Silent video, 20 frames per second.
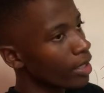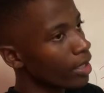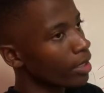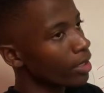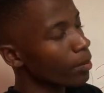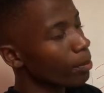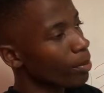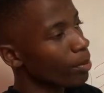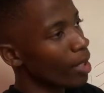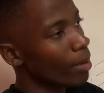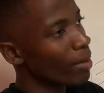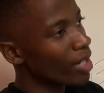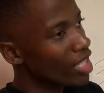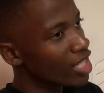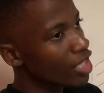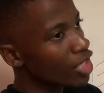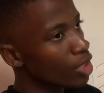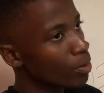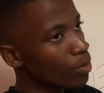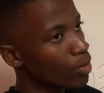the
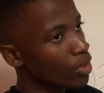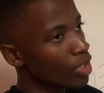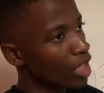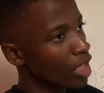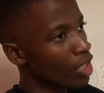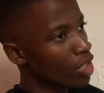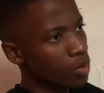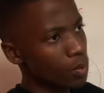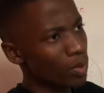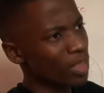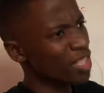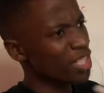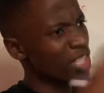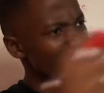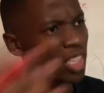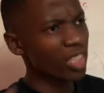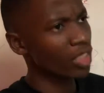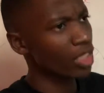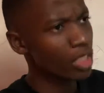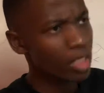primary tributaries with
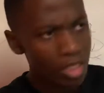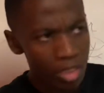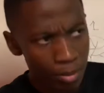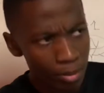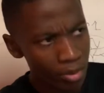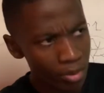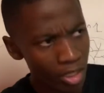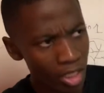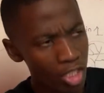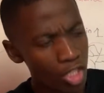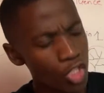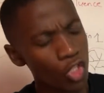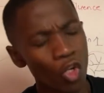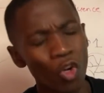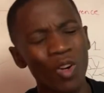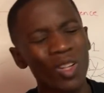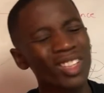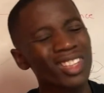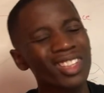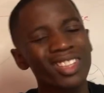secondary tributaries,
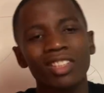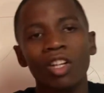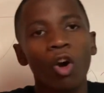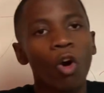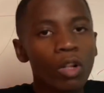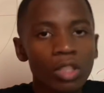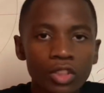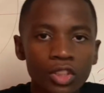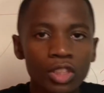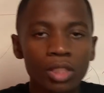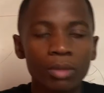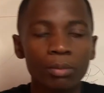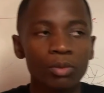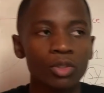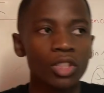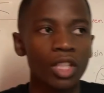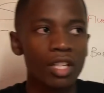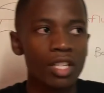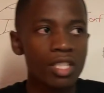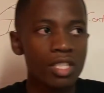or all
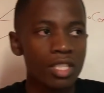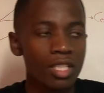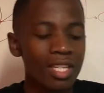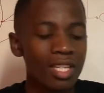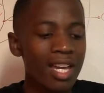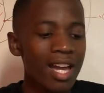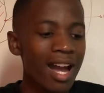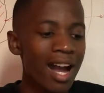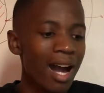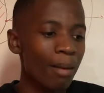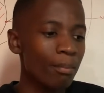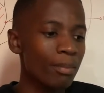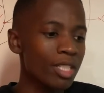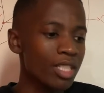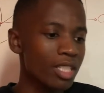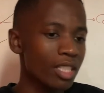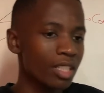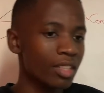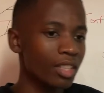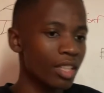tributaries, are
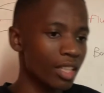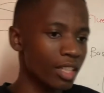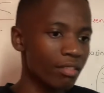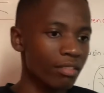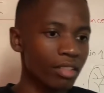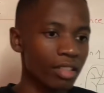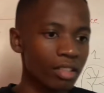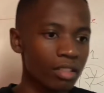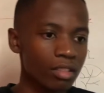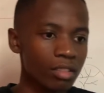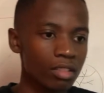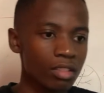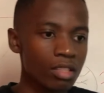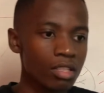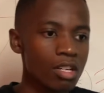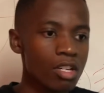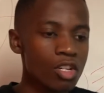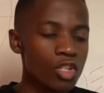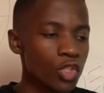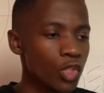meeting the river.
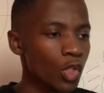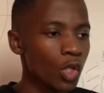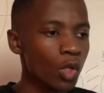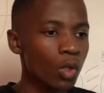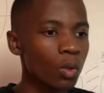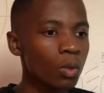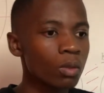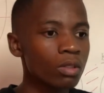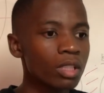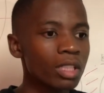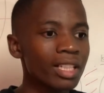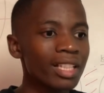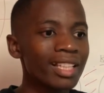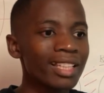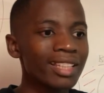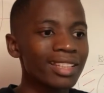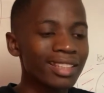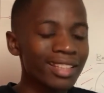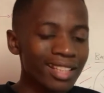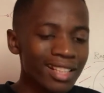So
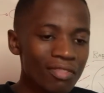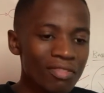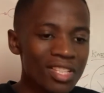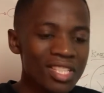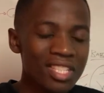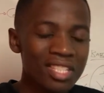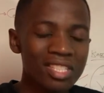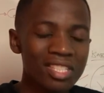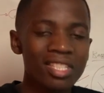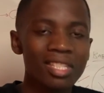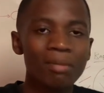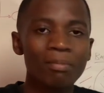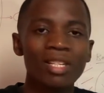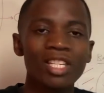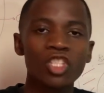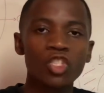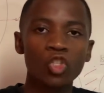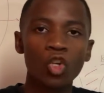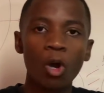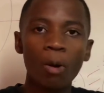the river system
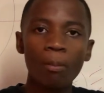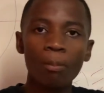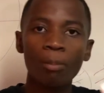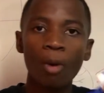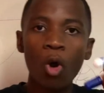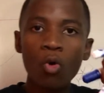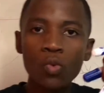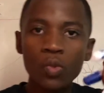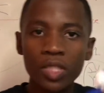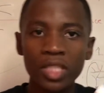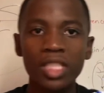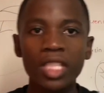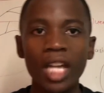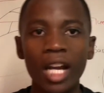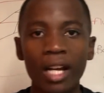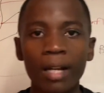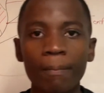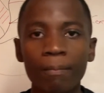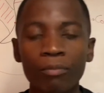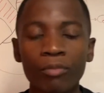is composed
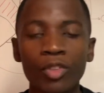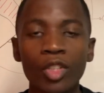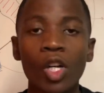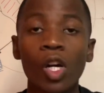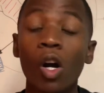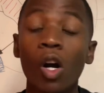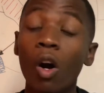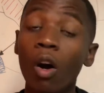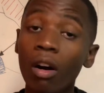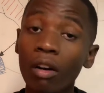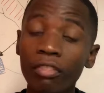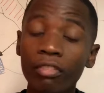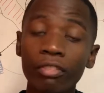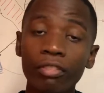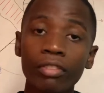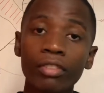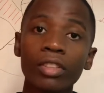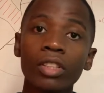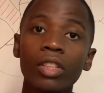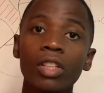
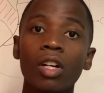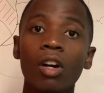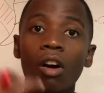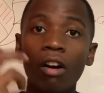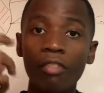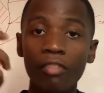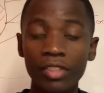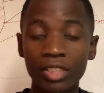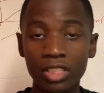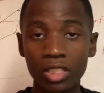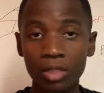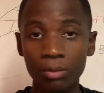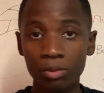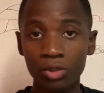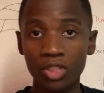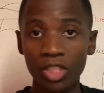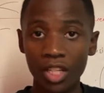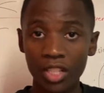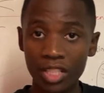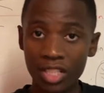of the
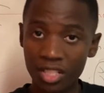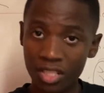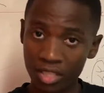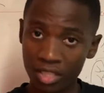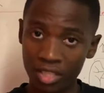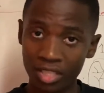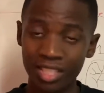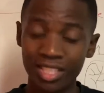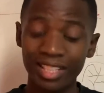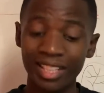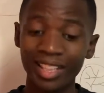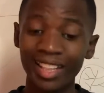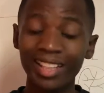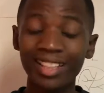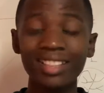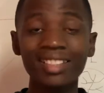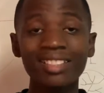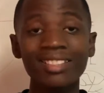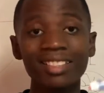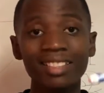tributaries
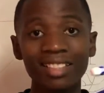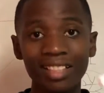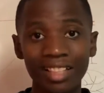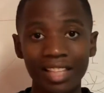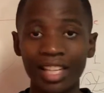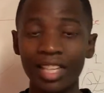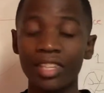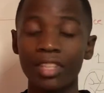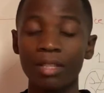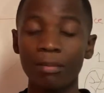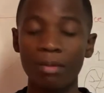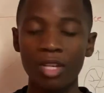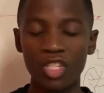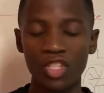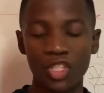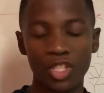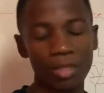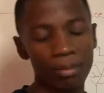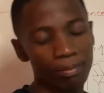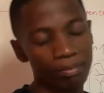and the
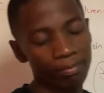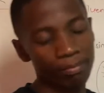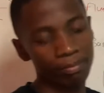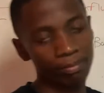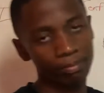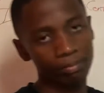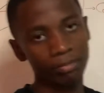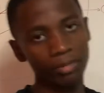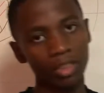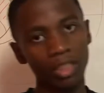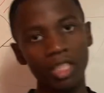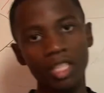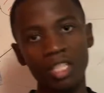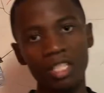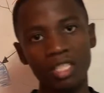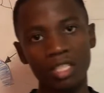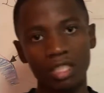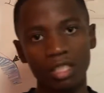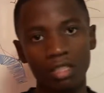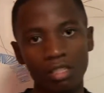mainstream.
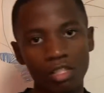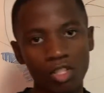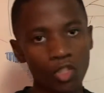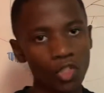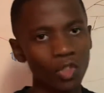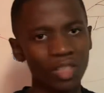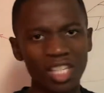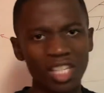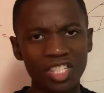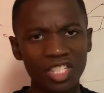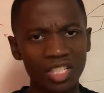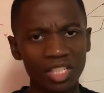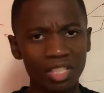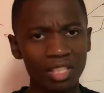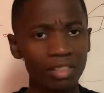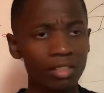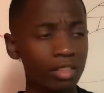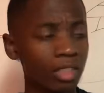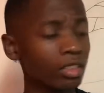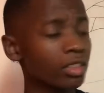So that's a
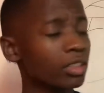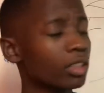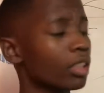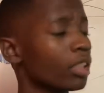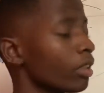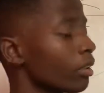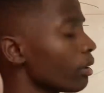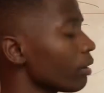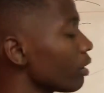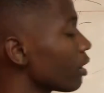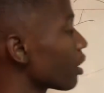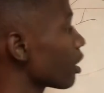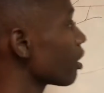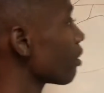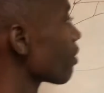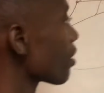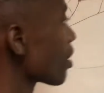river